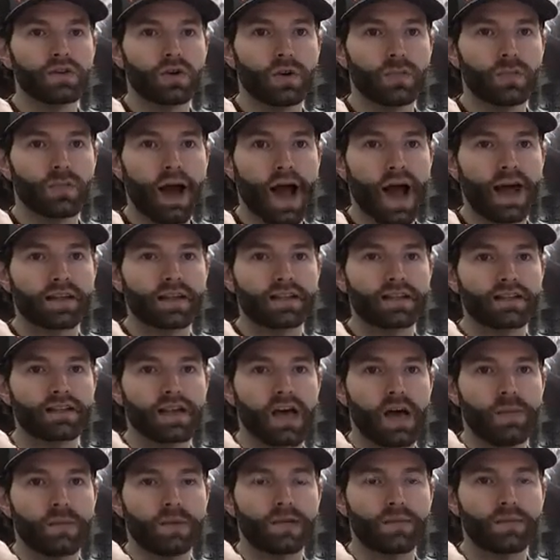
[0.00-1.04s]
And so
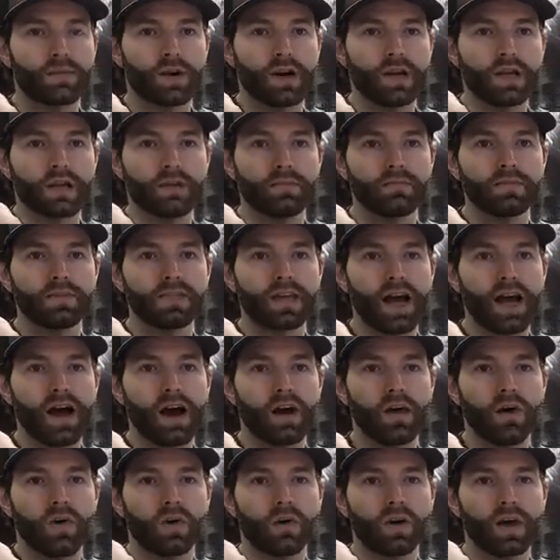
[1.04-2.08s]
to practice them and to
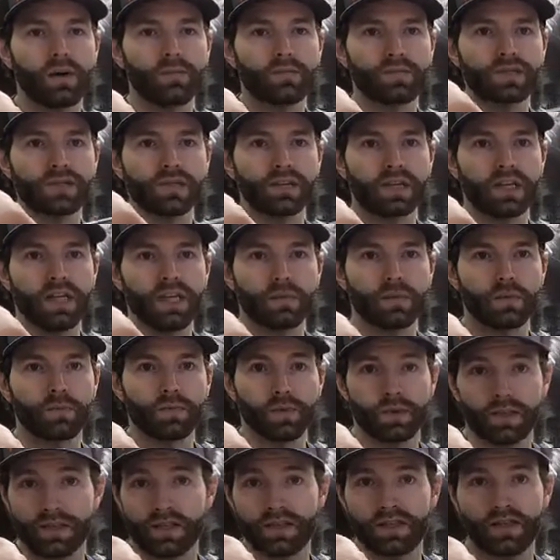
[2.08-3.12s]
break them down,
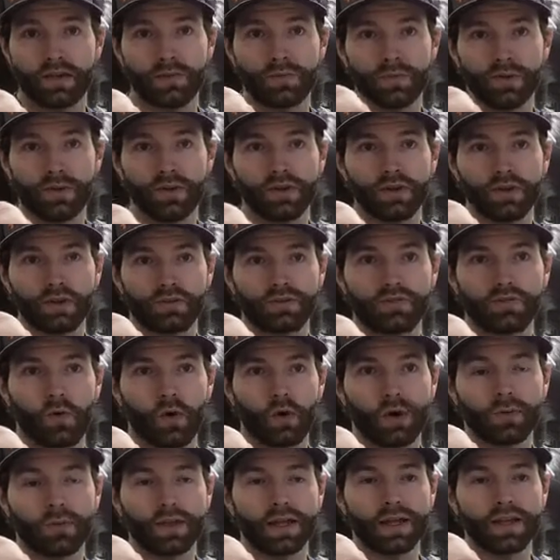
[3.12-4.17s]
I'm just going to keep them really
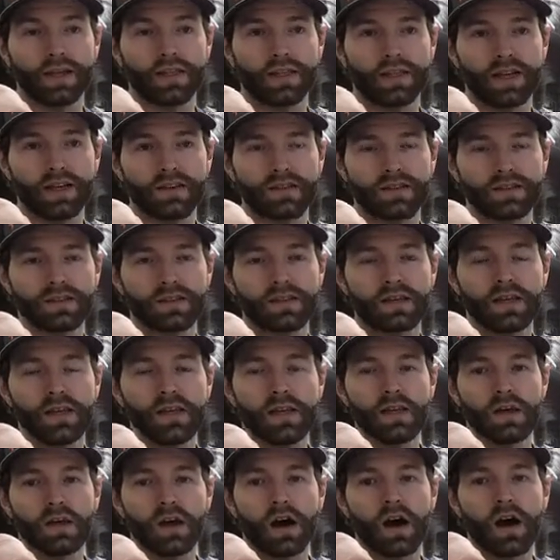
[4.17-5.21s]
simple in their form
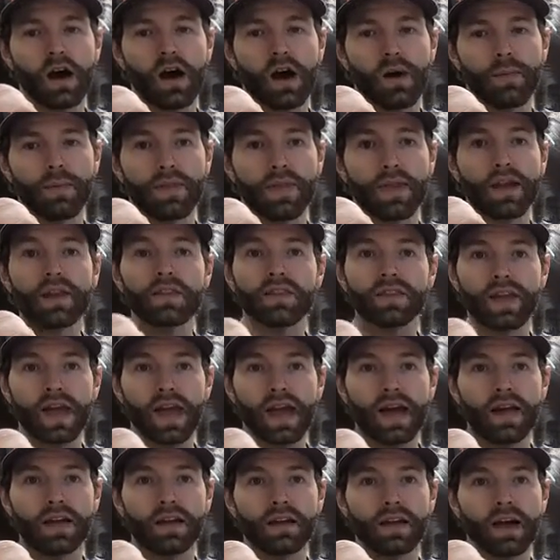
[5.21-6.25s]
like this.
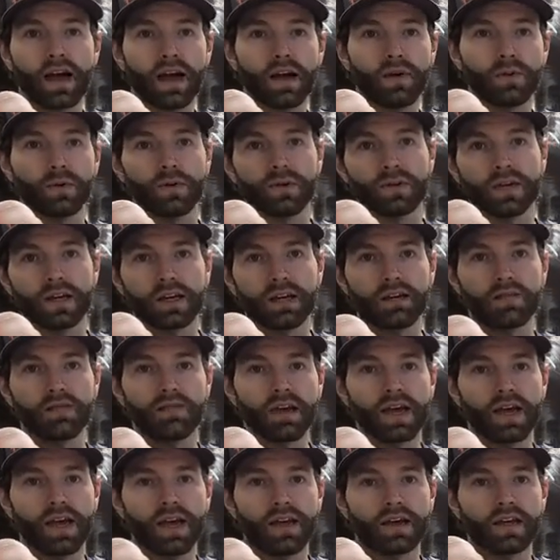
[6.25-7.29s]
And then at the end,
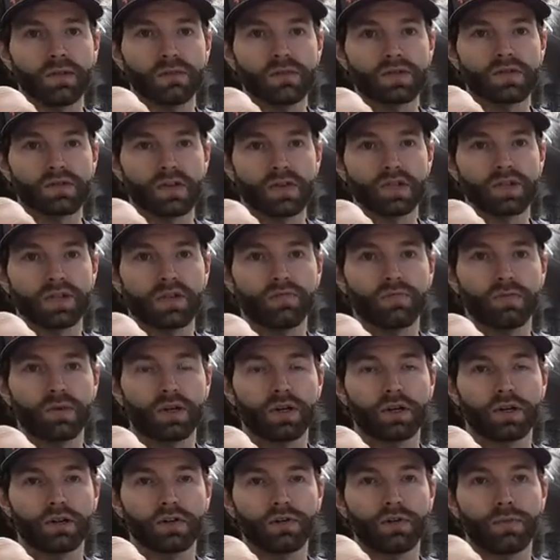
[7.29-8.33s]
I will give a
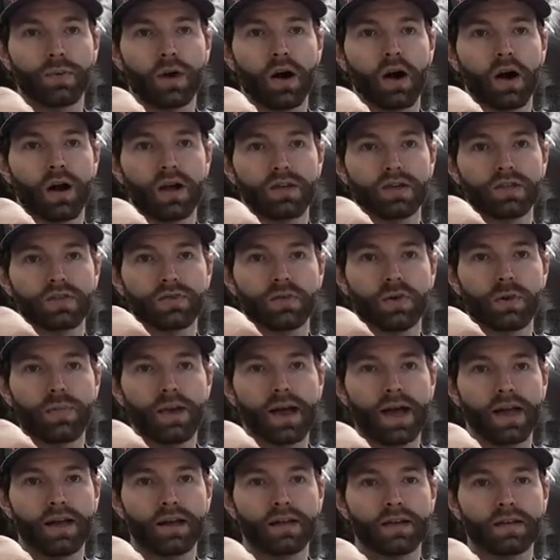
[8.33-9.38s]
demonstration of putting a loop
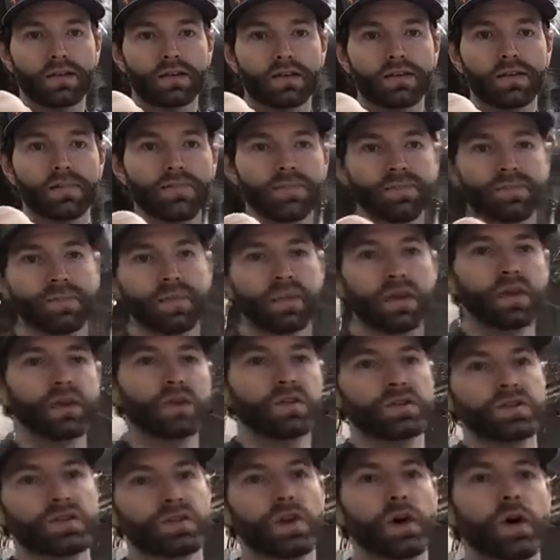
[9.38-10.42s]
onto a
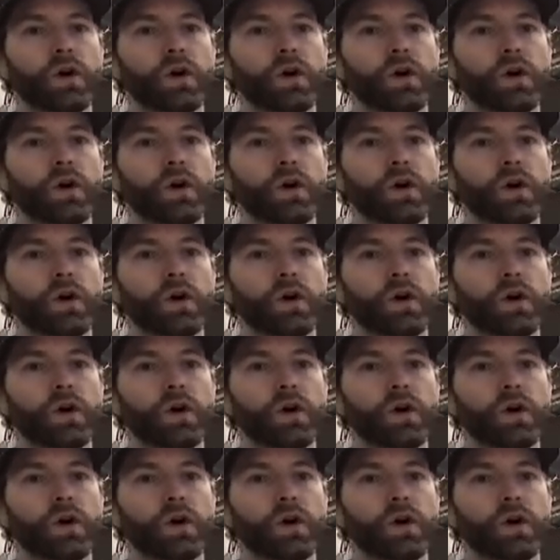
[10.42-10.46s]
pendant.